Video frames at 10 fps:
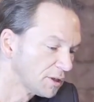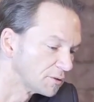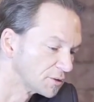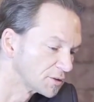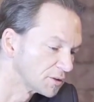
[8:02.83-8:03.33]

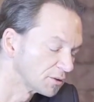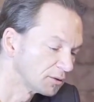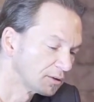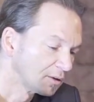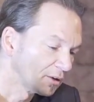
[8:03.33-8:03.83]
This is an
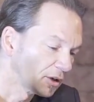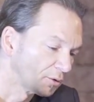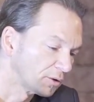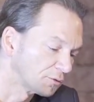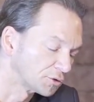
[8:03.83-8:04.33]

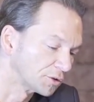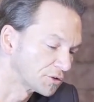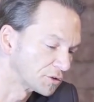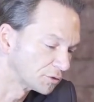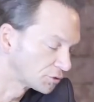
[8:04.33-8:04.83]
area of
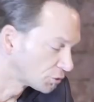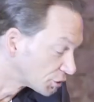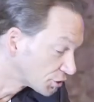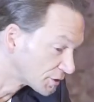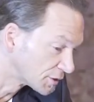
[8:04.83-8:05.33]

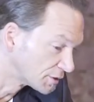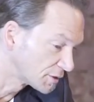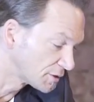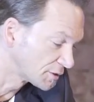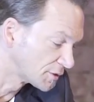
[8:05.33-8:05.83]
traditional
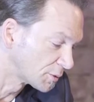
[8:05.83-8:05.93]
statistics.